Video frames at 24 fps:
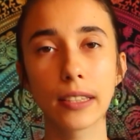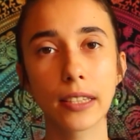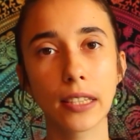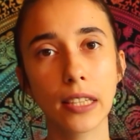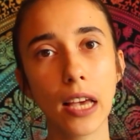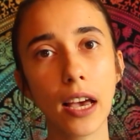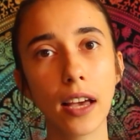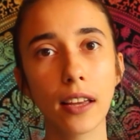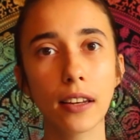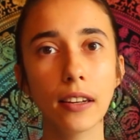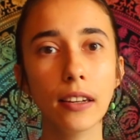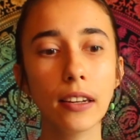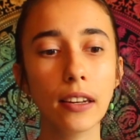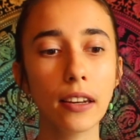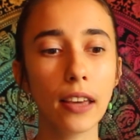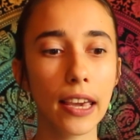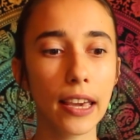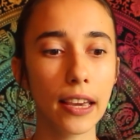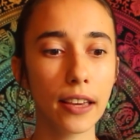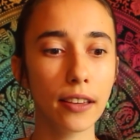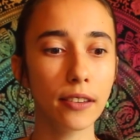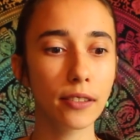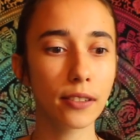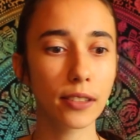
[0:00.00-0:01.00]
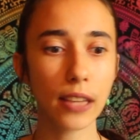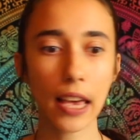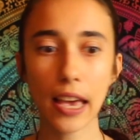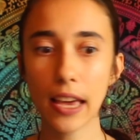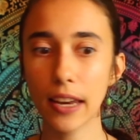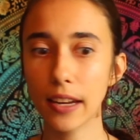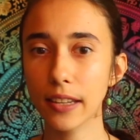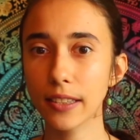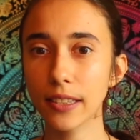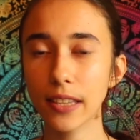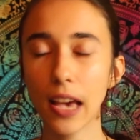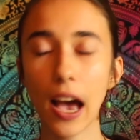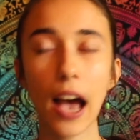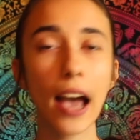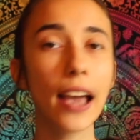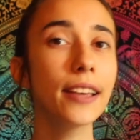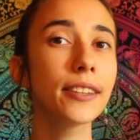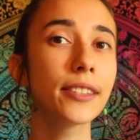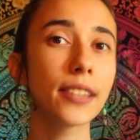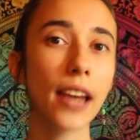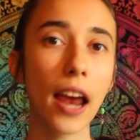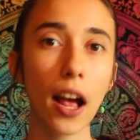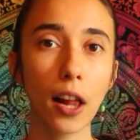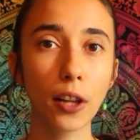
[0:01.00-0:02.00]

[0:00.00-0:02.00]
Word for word: sun is at its highest